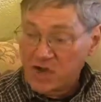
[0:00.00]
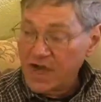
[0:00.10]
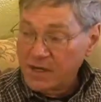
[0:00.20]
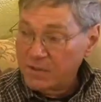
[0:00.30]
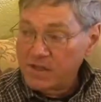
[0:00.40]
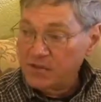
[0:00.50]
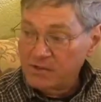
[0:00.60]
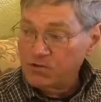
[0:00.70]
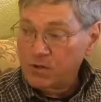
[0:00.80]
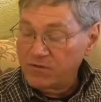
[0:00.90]
economy in
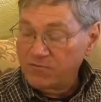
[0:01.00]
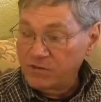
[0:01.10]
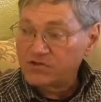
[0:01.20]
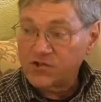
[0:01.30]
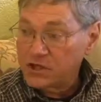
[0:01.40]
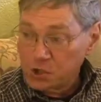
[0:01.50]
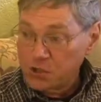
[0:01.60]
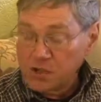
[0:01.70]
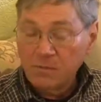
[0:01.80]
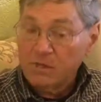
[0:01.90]
the 21st century,